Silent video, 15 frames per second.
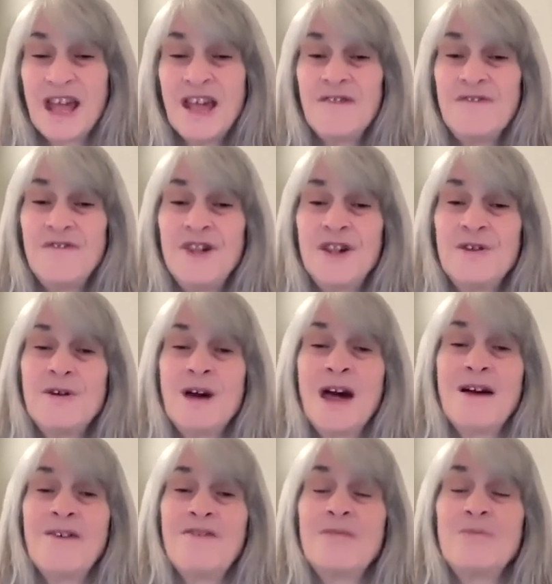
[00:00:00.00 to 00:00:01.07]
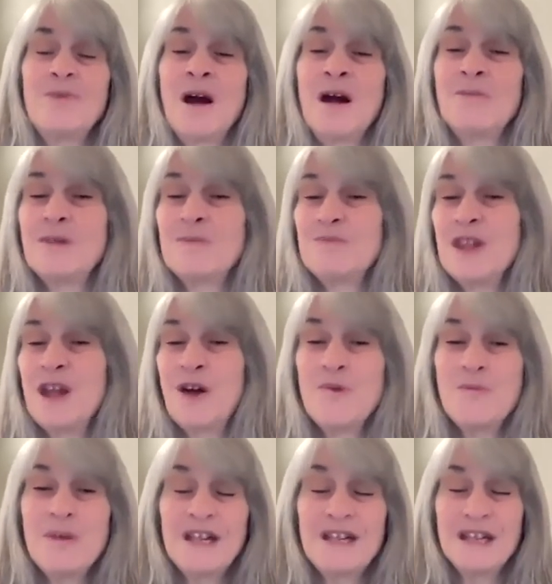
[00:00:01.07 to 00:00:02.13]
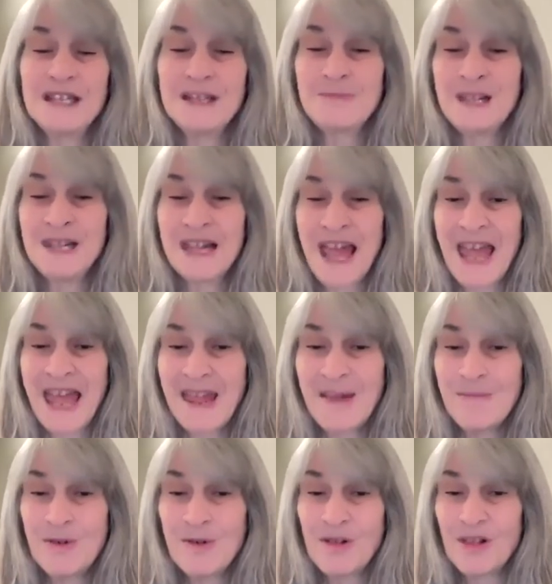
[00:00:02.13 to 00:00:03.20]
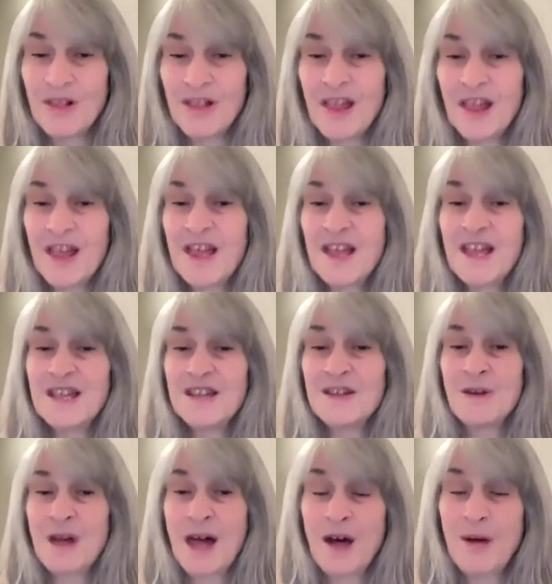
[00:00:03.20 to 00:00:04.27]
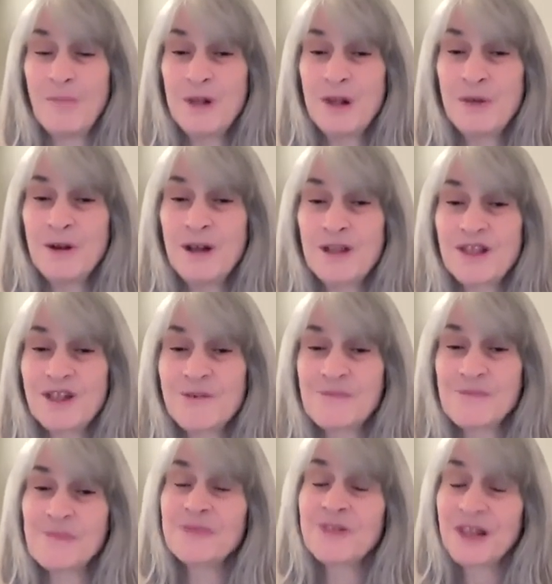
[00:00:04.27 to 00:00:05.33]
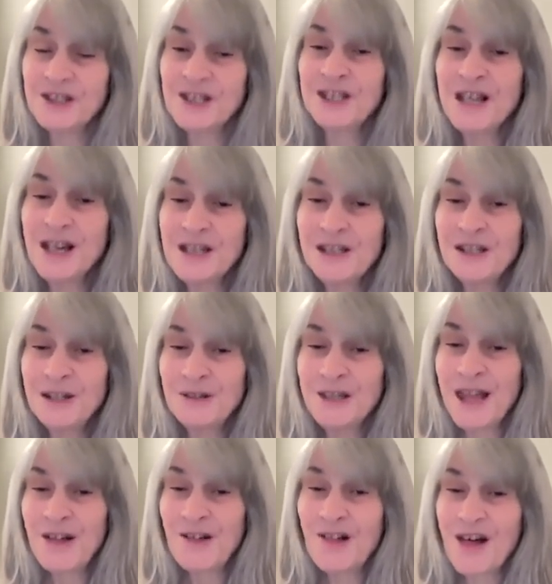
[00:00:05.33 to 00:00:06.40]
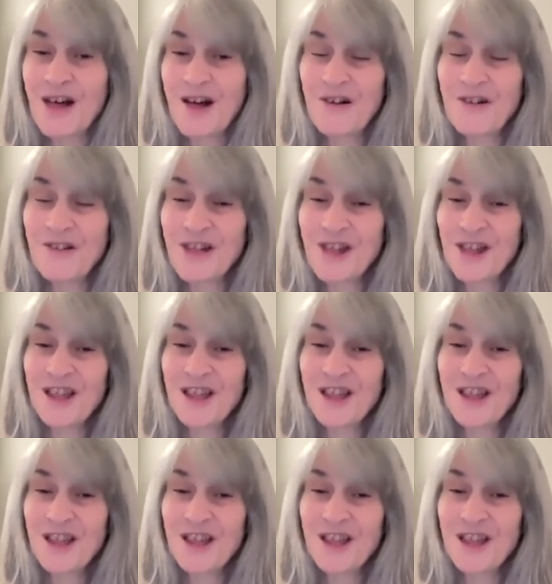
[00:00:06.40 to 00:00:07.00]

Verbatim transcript: If you have a problem nobody's been able to help you with, she does do telehealth.